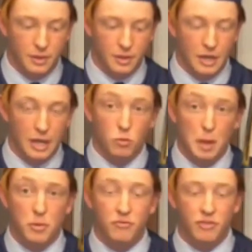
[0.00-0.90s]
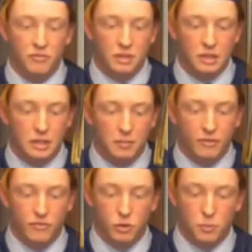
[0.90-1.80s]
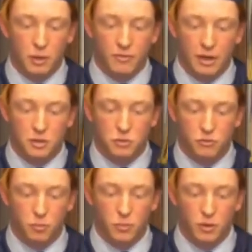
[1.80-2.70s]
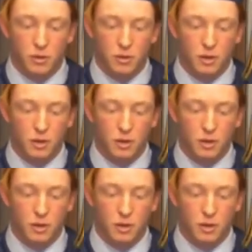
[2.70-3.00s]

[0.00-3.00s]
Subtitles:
I remember vividly my first play of high school football.